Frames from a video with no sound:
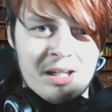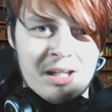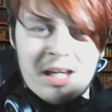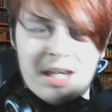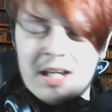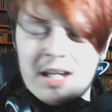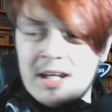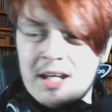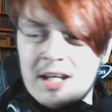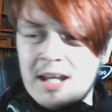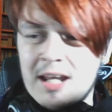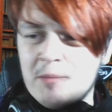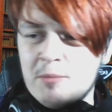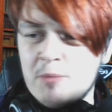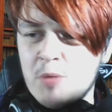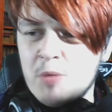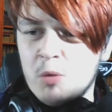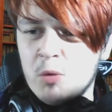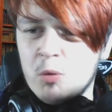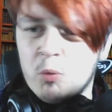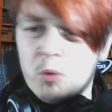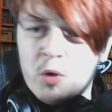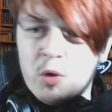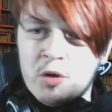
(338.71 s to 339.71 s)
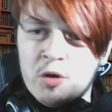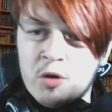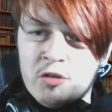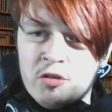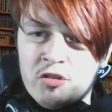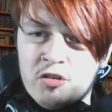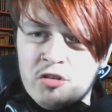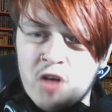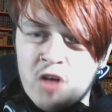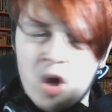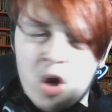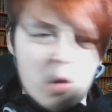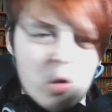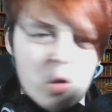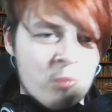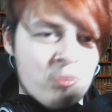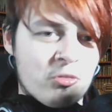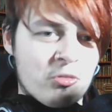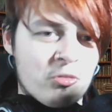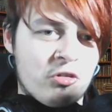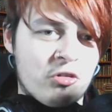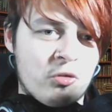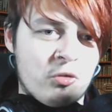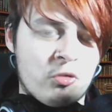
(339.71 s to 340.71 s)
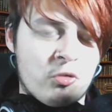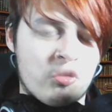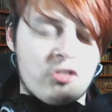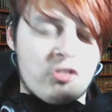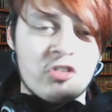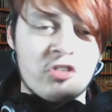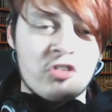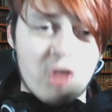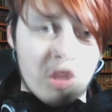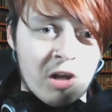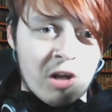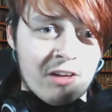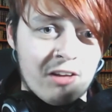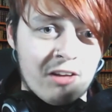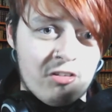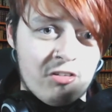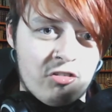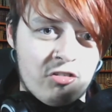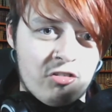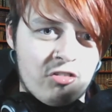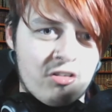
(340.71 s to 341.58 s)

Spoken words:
Nim was home to scholars.